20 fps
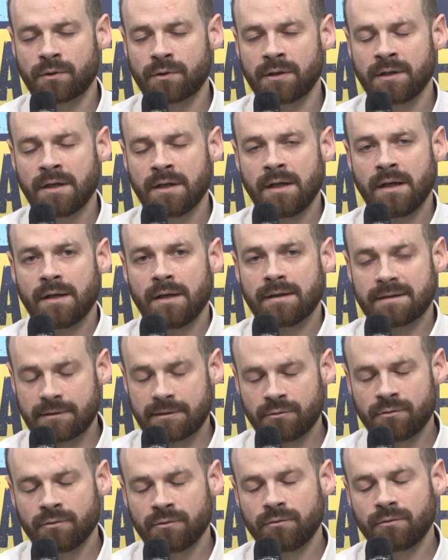government
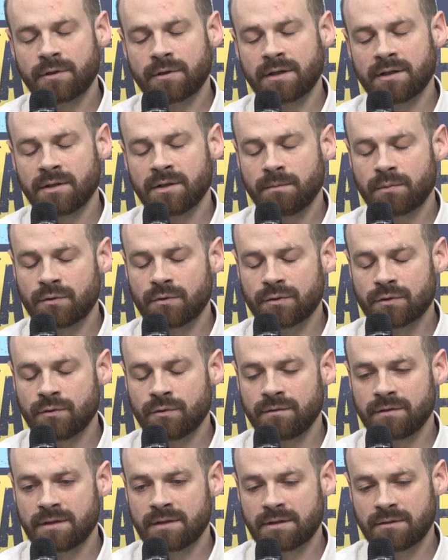body, but they have
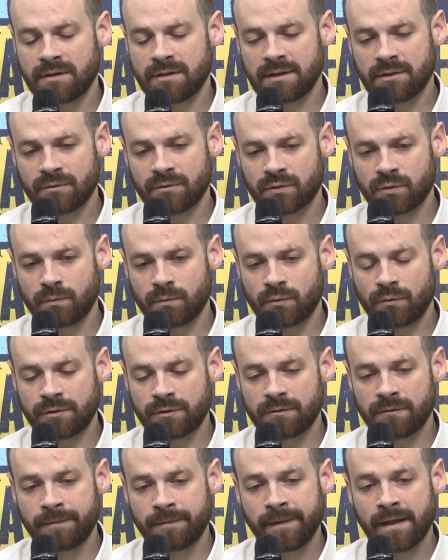some delegated
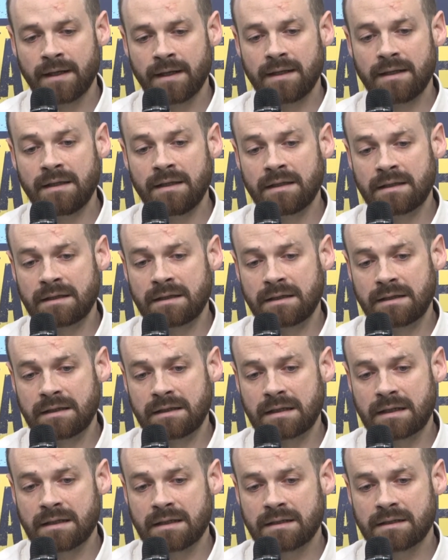authorities
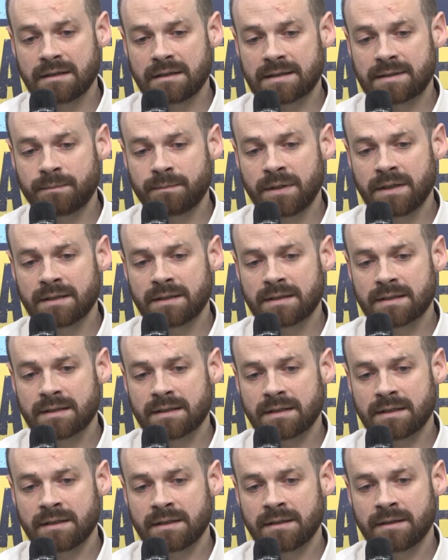according to the law on
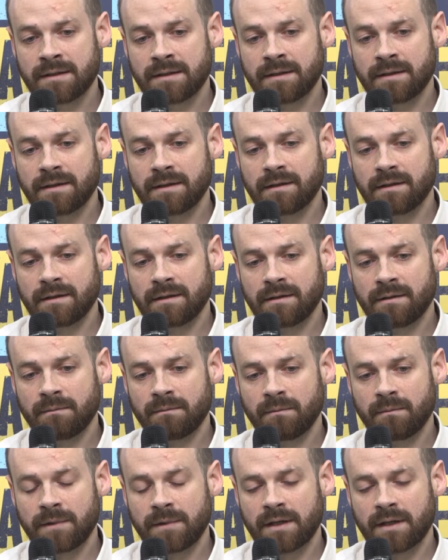national resistance.